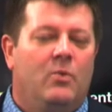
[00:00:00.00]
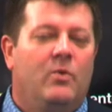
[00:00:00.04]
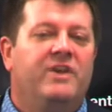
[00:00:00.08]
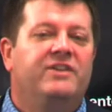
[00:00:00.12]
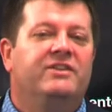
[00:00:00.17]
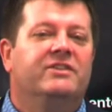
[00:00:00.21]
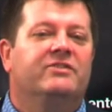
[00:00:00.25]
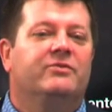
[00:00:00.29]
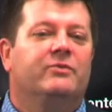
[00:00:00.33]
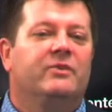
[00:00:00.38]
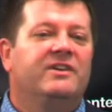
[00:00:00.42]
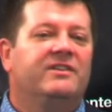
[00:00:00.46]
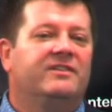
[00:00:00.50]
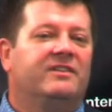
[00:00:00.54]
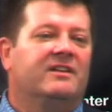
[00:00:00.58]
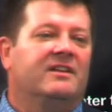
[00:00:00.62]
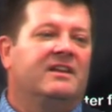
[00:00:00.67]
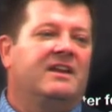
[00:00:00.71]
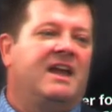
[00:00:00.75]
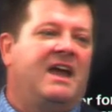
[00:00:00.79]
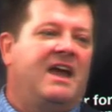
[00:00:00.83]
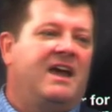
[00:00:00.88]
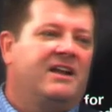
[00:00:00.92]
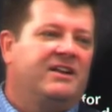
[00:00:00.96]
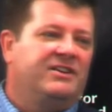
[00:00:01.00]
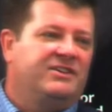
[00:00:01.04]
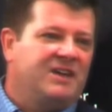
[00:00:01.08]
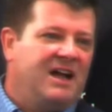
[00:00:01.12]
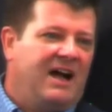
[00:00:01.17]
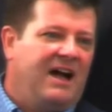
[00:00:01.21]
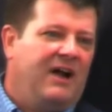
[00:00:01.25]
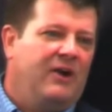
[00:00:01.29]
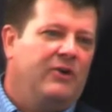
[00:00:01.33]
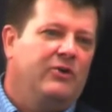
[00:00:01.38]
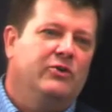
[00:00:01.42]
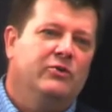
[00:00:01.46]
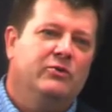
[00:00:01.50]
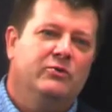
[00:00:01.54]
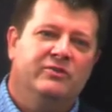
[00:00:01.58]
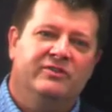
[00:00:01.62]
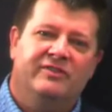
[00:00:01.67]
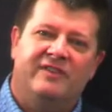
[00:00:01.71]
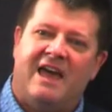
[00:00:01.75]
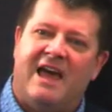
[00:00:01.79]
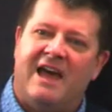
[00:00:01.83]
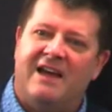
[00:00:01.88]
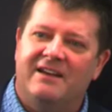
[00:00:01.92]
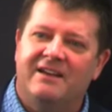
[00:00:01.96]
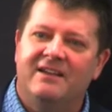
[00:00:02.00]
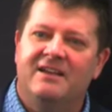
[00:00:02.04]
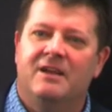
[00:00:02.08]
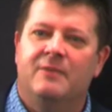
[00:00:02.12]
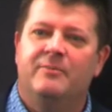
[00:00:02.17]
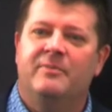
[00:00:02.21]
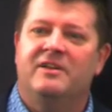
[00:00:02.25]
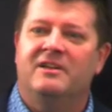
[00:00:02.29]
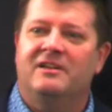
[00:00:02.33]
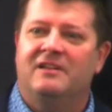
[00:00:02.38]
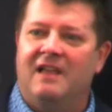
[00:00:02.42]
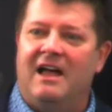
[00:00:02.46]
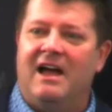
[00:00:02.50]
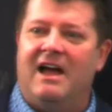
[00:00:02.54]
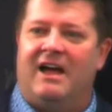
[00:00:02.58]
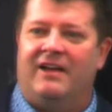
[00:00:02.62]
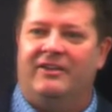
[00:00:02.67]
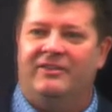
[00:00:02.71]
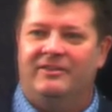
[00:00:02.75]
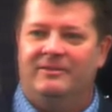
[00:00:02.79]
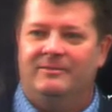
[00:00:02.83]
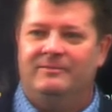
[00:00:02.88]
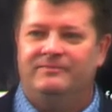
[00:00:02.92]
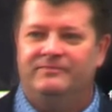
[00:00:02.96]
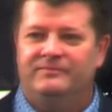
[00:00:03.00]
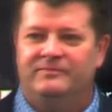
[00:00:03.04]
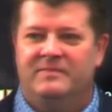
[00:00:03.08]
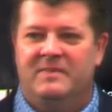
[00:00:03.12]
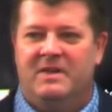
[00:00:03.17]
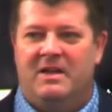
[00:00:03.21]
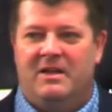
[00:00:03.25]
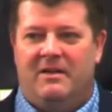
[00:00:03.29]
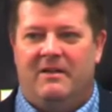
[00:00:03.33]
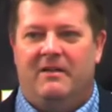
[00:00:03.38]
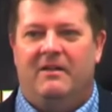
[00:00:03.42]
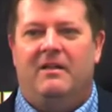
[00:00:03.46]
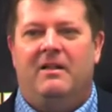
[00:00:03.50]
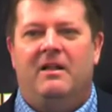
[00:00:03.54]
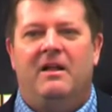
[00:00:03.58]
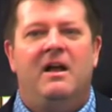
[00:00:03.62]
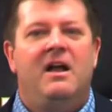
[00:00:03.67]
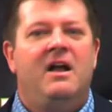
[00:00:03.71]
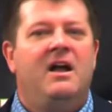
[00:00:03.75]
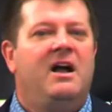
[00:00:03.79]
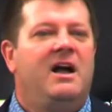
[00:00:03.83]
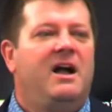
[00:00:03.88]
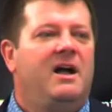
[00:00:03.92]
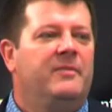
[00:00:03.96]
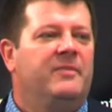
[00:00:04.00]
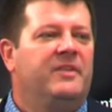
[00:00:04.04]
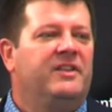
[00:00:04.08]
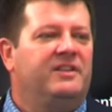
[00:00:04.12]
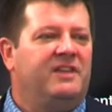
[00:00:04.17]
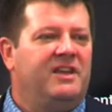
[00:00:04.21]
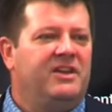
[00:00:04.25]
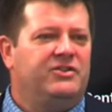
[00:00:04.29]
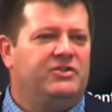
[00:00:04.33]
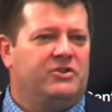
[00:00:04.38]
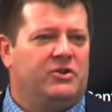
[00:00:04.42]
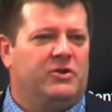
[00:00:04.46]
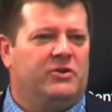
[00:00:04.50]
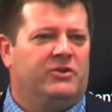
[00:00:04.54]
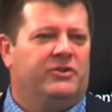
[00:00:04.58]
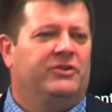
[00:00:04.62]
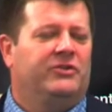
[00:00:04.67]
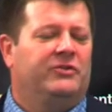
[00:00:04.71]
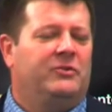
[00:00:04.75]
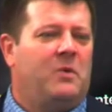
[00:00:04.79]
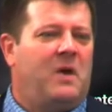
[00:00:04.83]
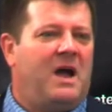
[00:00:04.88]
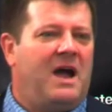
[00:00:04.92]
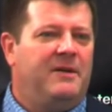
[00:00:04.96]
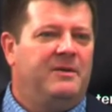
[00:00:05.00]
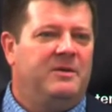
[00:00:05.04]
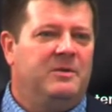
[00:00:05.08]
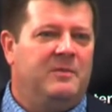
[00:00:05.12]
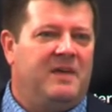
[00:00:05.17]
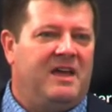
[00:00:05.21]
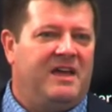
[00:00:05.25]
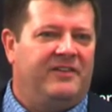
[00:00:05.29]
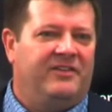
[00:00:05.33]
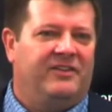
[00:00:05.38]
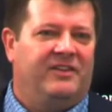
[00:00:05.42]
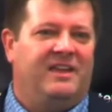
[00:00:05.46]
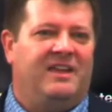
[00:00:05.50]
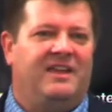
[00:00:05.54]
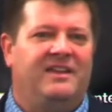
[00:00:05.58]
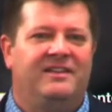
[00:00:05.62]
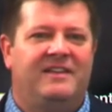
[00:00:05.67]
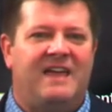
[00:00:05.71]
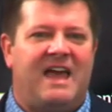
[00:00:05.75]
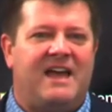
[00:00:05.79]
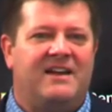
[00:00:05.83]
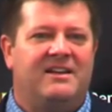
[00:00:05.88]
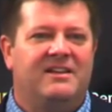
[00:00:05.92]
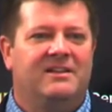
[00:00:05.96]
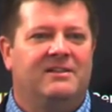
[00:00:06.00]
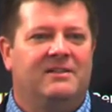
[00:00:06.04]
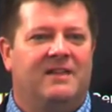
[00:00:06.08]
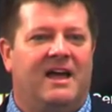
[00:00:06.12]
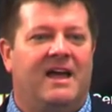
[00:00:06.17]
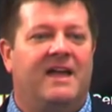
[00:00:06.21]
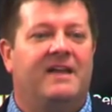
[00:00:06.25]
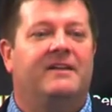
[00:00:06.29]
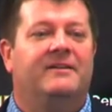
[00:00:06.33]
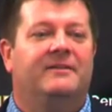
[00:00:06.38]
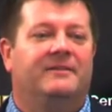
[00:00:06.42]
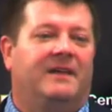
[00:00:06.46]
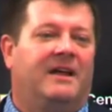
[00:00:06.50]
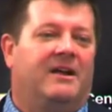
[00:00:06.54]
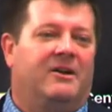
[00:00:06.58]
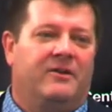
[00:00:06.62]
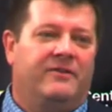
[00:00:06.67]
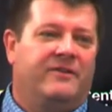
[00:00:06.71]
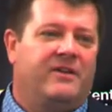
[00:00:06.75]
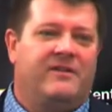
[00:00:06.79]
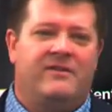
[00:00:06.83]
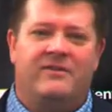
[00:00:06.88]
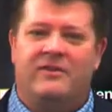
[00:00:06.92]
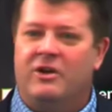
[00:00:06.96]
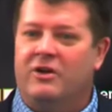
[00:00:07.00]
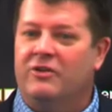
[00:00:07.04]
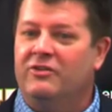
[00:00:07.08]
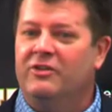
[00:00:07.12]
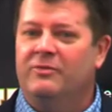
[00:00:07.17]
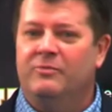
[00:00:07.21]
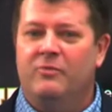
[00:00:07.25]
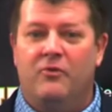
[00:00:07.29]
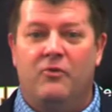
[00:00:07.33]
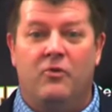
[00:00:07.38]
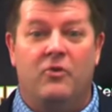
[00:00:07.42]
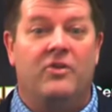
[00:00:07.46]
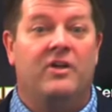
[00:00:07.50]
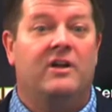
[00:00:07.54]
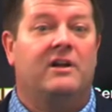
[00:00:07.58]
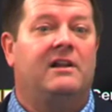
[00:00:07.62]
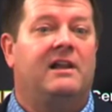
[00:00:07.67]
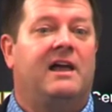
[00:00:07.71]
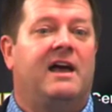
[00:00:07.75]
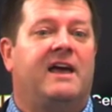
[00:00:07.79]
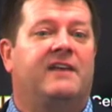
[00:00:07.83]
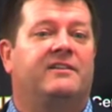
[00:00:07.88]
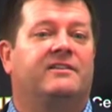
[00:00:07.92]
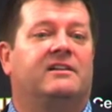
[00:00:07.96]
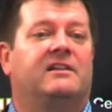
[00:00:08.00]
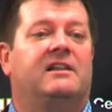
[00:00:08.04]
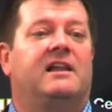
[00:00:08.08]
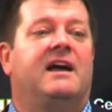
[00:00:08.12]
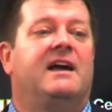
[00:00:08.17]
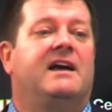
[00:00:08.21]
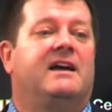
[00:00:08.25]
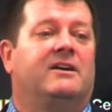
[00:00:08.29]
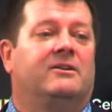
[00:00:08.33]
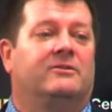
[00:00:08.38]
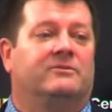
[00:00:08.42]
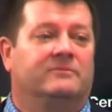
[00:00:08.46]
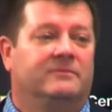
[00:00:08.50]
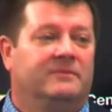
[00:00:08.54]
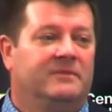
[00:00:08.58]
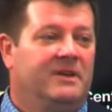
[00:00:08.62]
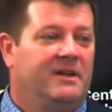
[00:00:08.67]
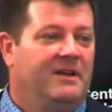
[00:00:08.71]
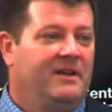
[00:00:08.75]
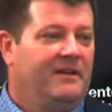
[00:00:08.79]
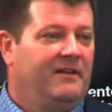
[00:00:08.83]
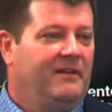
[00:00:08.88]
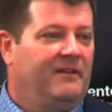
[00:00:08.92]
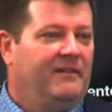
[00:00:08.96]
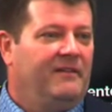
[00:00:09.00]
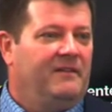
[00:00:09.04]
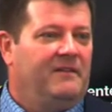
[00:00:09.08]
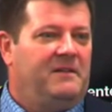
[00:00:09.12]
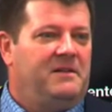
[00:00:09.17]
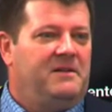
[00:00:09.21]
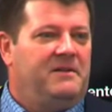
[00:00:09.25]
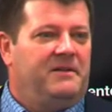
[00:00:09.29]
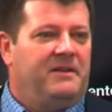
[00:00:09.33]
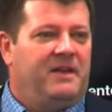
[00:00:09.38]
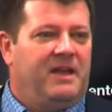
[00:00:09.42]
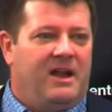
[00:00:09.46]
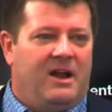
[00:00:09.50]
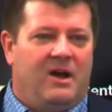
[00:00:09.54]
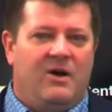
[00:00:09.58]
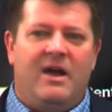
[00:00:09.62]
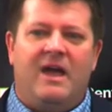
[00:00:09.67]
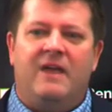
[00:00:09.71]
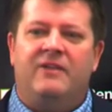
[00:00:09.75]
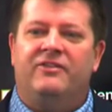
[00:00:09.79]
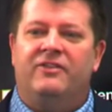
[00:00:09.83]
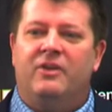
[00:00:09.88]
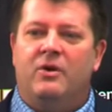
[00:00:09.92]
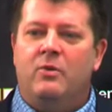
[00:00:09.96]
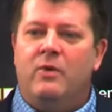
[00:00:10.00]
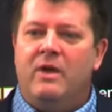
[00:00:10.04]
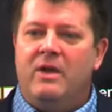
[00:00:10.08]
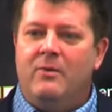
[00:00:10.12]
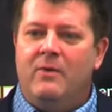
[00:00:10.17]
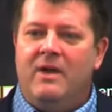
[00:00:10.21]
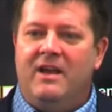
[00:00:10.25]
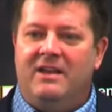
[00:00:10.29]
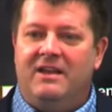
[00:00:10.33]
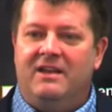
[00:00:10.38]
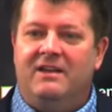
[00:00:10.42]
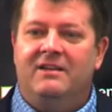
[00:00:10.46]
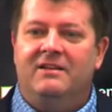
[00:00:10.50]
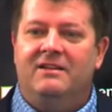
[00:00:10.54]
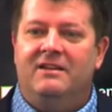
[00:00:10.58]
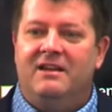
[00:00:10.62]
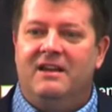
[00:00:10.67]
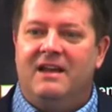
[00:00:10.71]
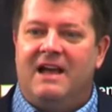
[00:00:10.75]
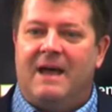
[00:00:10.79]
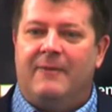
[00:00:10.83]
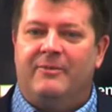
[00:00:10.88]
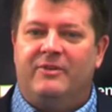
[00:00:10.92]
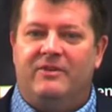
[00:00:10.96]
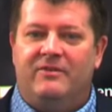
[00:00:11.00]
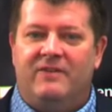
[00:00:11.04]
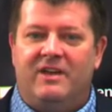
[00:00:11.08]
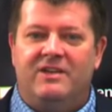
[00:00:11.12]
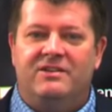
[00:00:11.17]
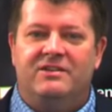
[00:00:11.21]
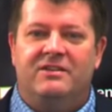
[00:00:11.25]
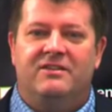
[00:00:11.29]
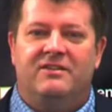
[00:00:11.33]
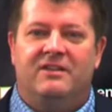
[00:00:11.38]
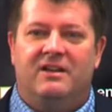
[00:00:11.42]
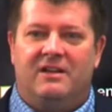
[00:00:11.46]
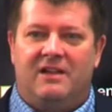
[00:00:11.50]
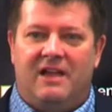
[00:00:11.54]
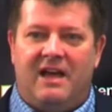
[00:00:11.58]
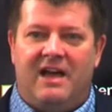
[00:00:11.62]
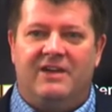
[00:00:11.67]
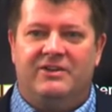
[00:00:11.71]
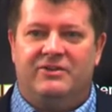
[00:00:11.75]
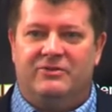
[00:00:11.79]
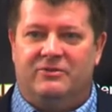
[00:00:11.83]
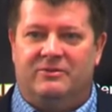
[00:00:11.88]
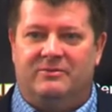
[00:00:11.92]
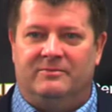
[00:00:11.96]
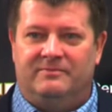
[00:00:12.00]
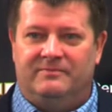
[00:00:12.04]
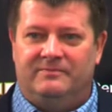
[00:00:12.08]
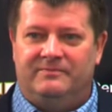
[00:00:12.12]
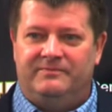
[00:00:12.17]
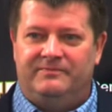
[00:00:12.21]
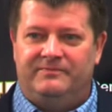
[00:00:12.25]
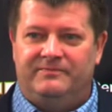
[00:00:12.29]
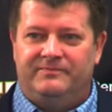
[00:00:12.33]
We just recently had a child who was acting up in class. The teacher described him as, he's acting like, I don't know if you've ever heard this before, the class clown. You know, and so we went in and did an observation in the classroom.